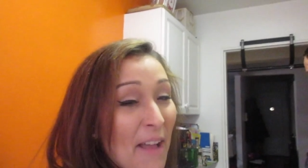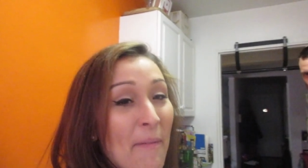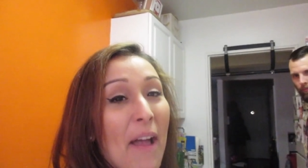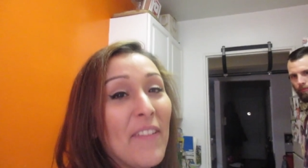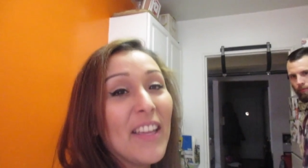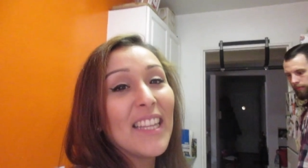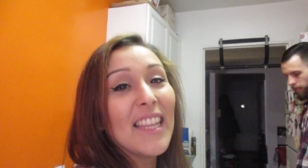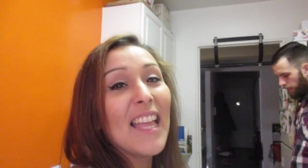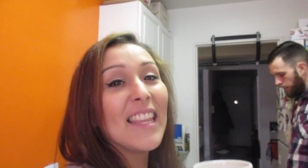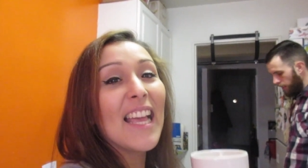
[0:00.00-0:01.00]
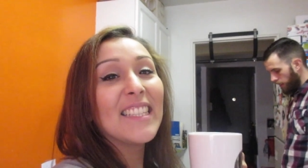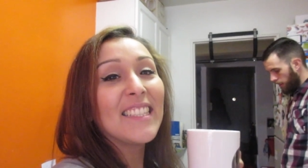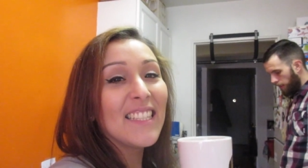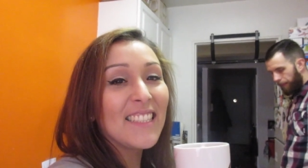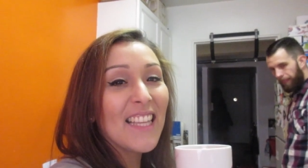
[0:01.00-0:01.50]
I'm having a
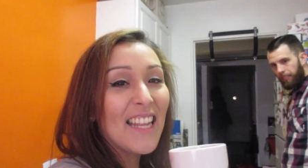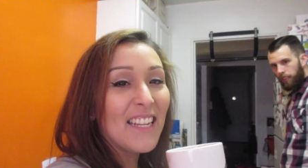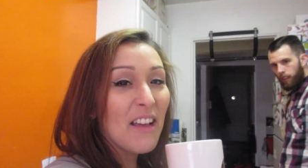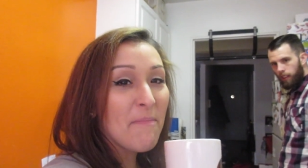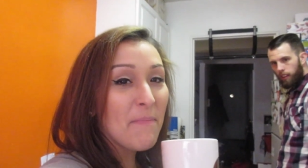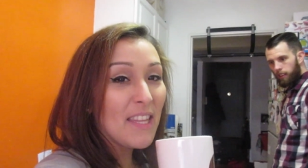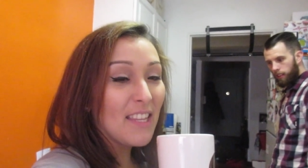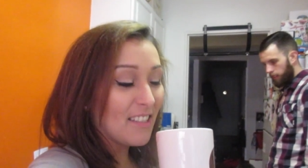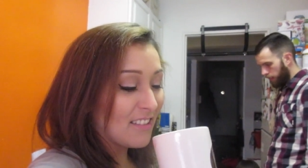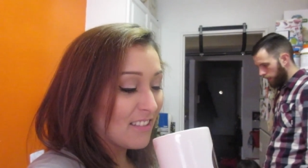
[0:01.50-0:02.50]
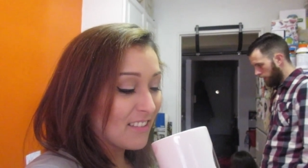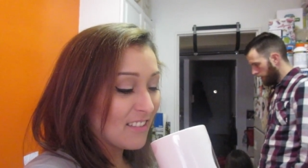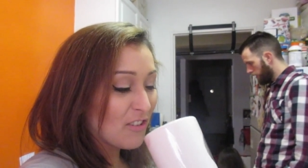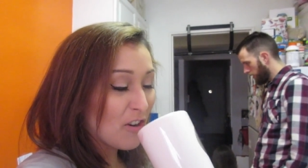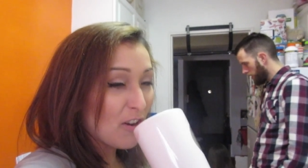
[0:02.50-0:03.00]
Alexis and a, a Minion
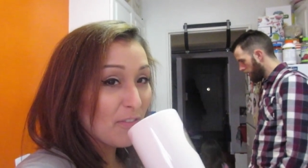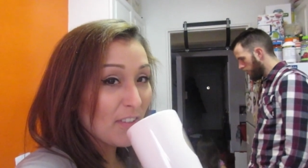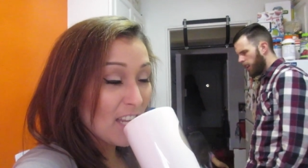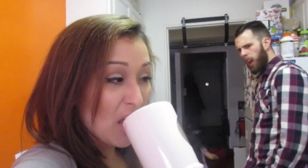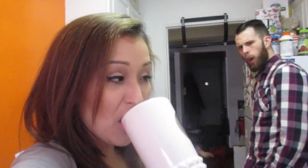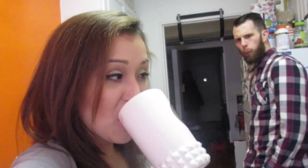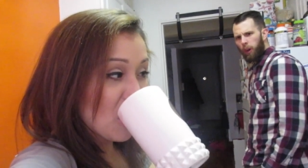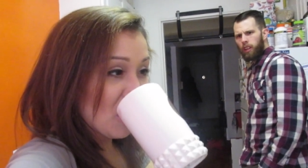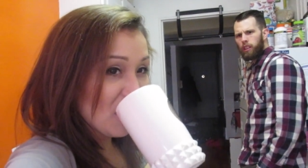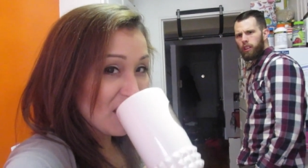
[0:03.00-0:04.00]
coffee. A what?